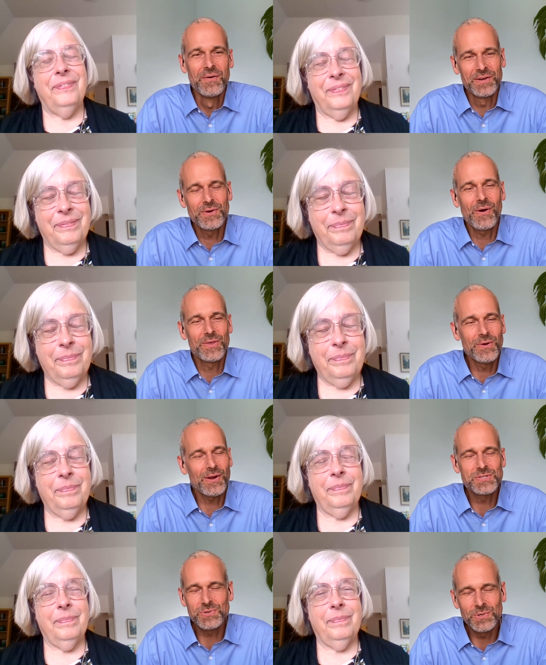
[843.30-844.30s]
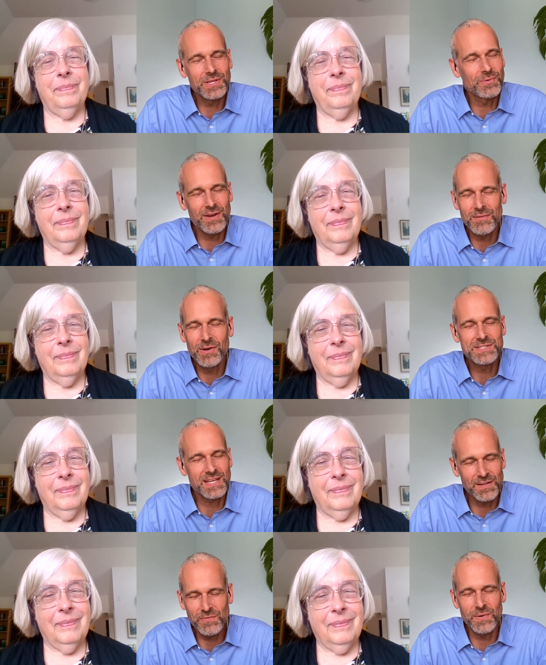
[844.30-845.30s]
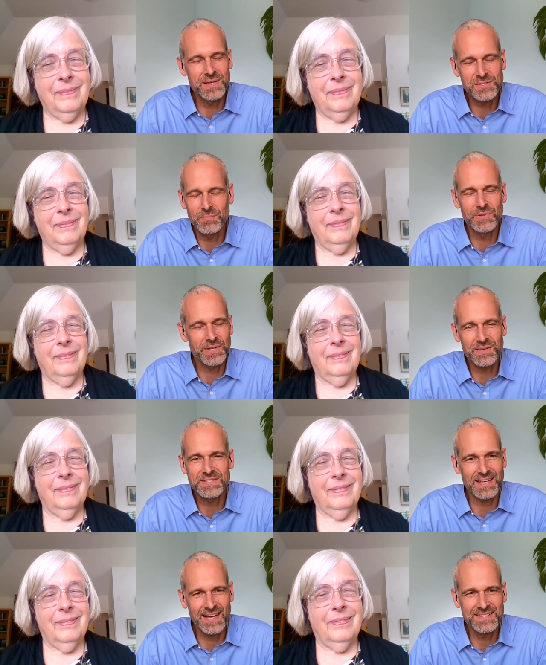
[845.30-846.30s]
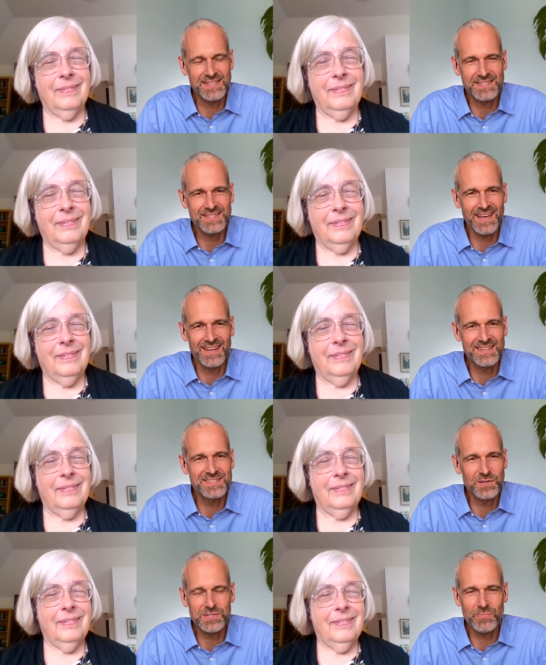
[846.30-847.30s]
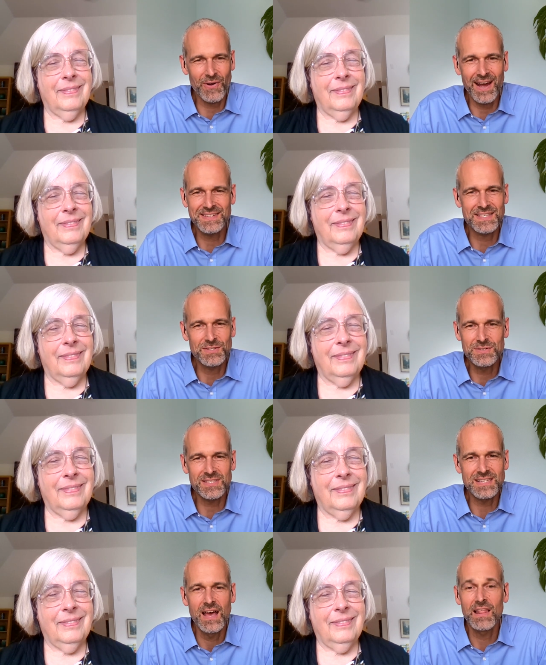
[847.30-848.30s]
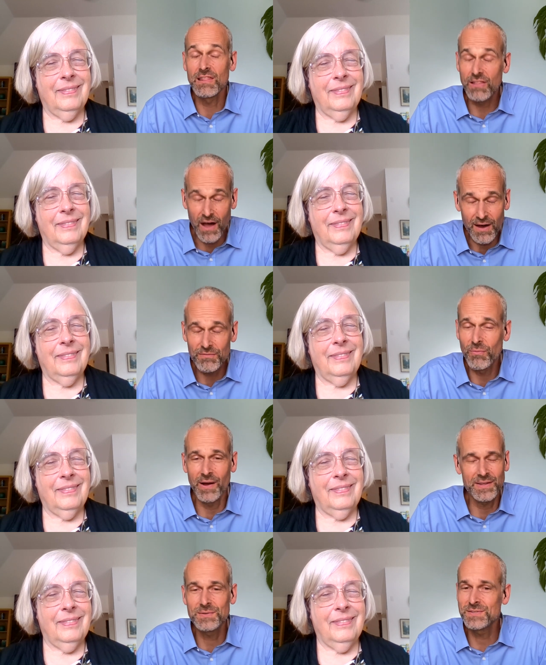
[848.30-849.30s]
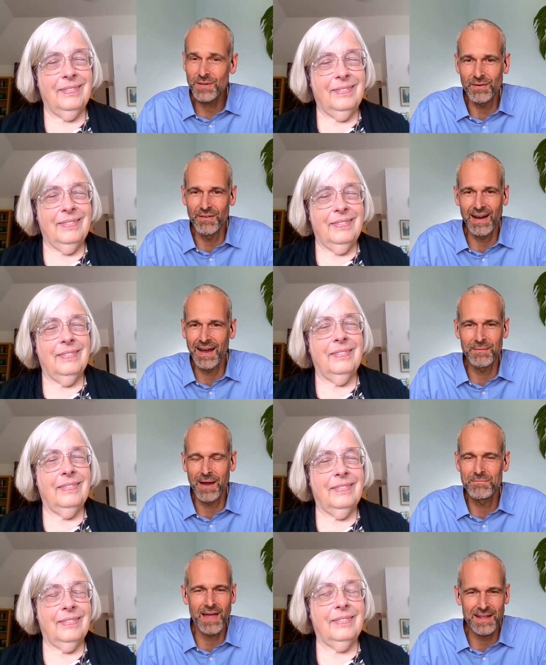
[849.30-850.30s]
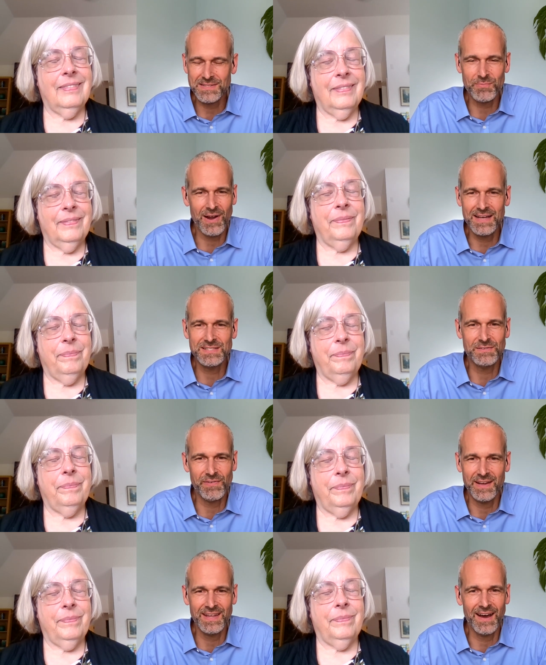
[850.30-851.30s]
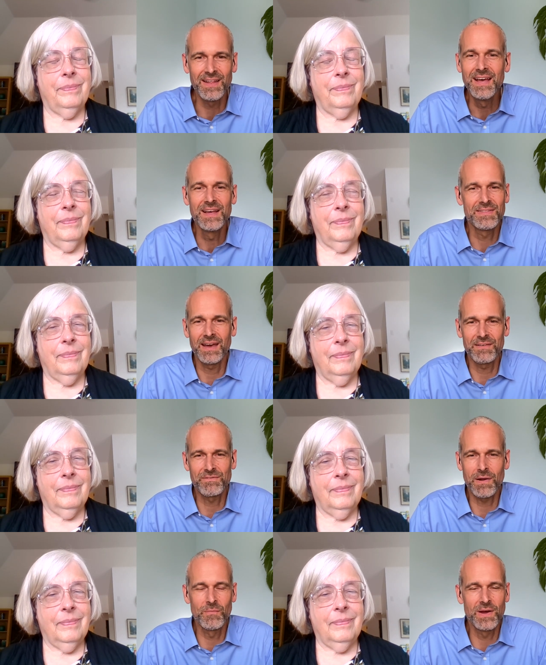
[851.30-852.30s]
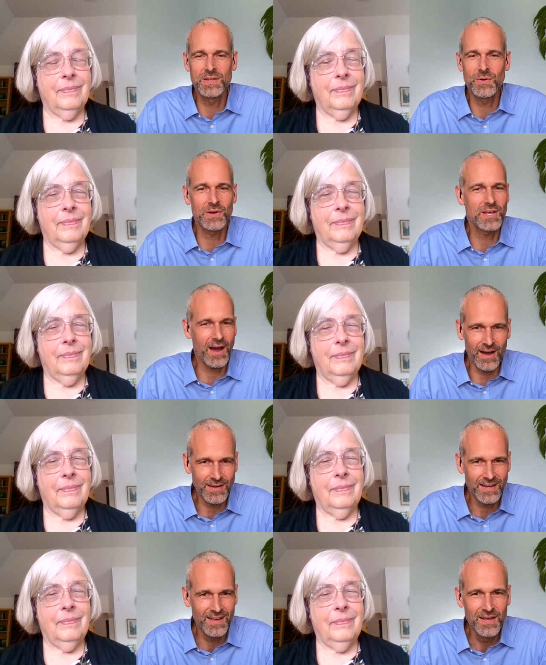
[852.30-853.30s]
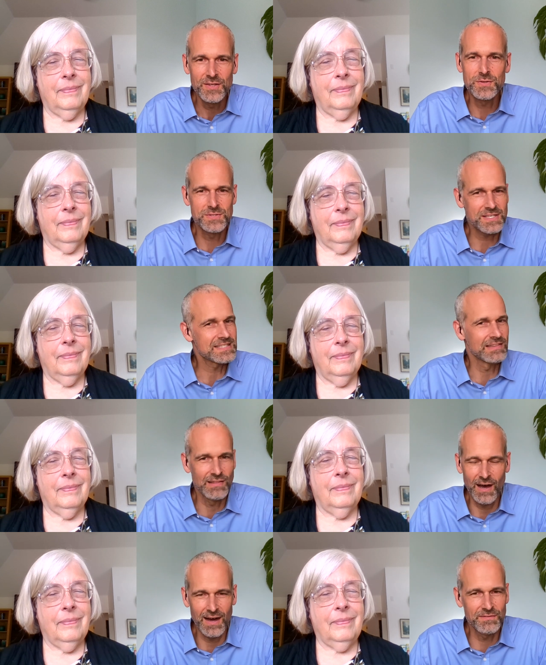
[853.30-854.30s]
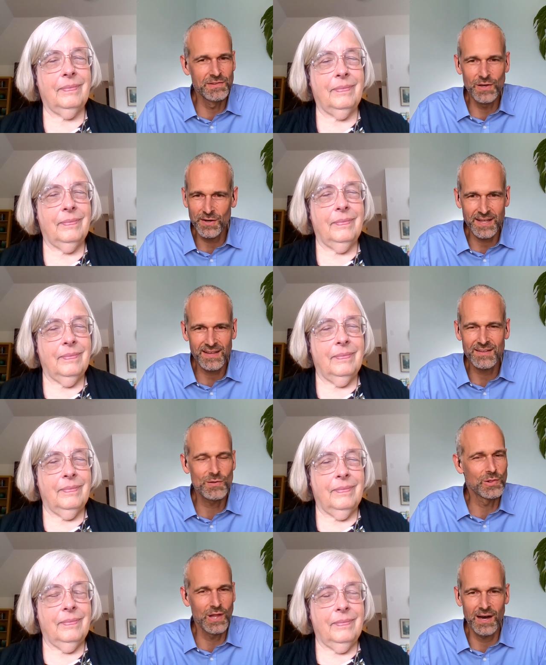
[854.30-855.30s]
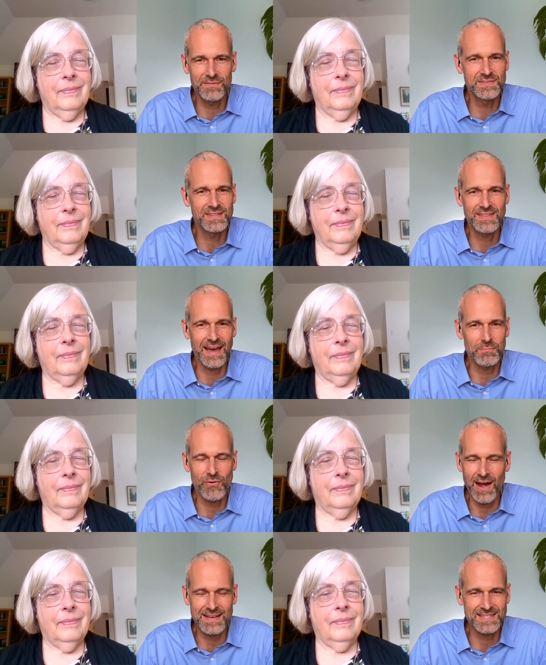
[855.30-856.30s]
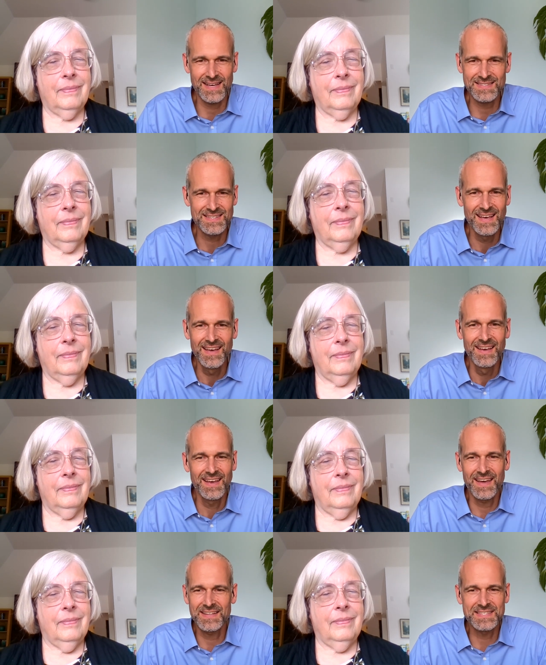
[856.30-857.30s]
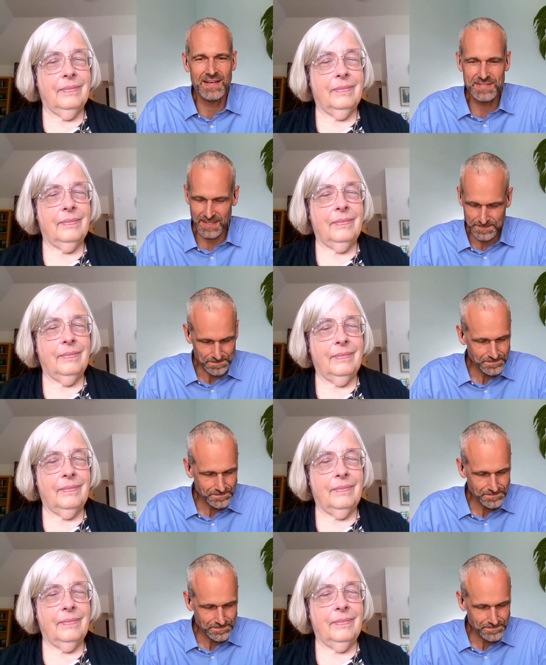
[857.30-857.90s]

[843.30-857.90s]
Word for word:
Speaker 1: well you are, you are truly one of the most influential political scientists and it's no surprise that you just love what you do I, i'm not surprised to find out that from when you were young you just loved learning, you loved that process. And it sounds like